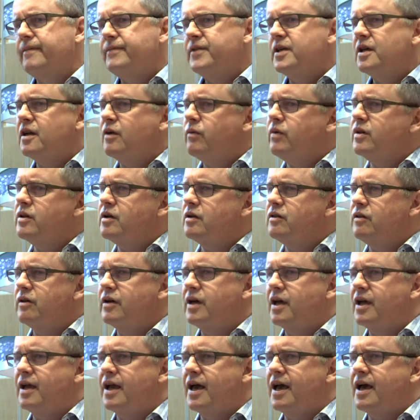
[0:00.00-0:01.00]
you know, when they're
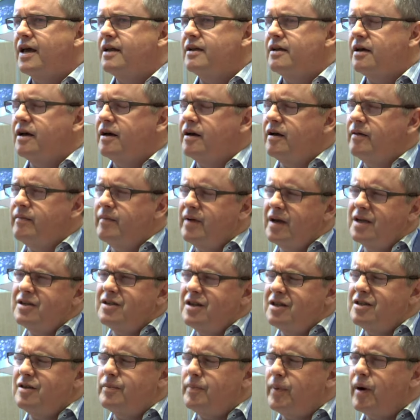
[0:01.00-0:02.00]
looking at, um, it's,
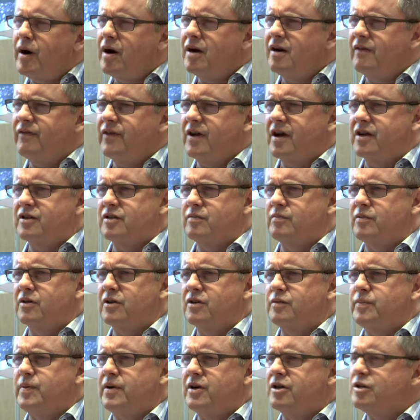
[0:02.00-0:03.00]
it's a part of customer
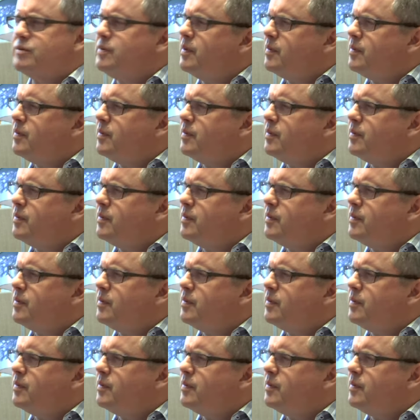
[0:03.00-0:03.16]
experience,